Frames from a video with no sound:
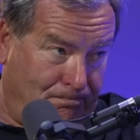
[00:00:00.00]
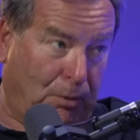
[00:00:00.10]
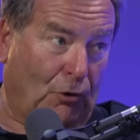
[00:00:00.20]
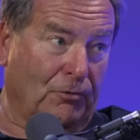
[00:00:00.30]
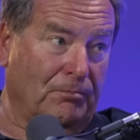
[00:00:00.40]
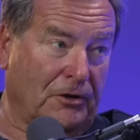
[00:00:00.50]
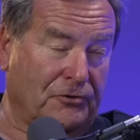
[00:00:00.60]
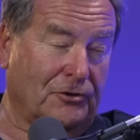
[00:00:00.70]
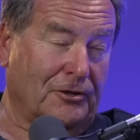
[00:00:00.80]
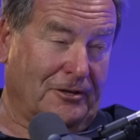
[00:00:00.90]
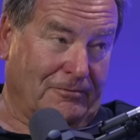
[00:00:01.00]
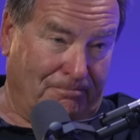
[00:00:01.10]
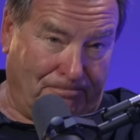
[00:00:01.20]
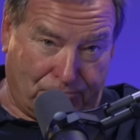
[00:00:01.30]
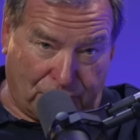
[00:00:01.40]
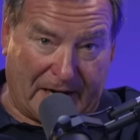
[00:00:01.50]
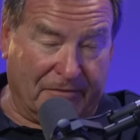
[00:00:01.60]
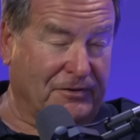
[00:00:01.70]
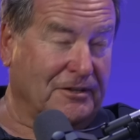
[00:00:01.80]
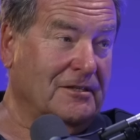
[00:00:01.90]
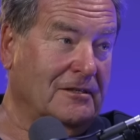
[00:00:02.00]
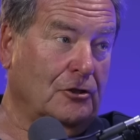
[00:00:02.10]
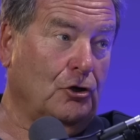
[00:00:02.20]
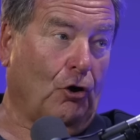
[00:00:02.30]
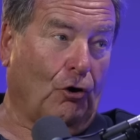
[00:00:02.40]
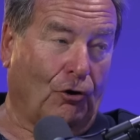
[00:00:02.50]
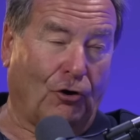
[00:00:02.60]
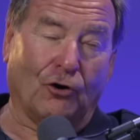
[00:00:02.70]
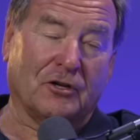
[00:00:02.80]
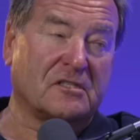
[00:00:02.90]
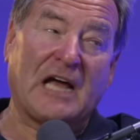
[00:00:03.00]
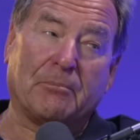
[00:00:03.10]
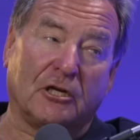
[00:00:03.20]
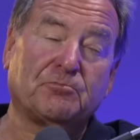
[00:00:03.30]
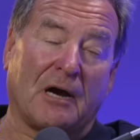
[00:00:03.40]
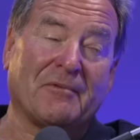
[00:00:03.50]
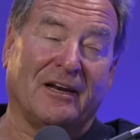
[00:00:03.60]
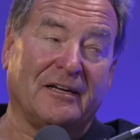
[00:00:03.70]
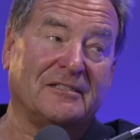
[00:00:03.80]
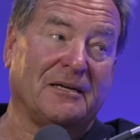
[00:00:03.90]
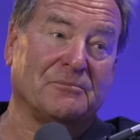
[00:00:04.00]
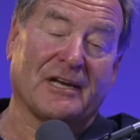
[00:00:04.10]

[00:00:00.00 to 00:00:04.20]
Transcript: Bournemouth, Brentford. All established Premier League teams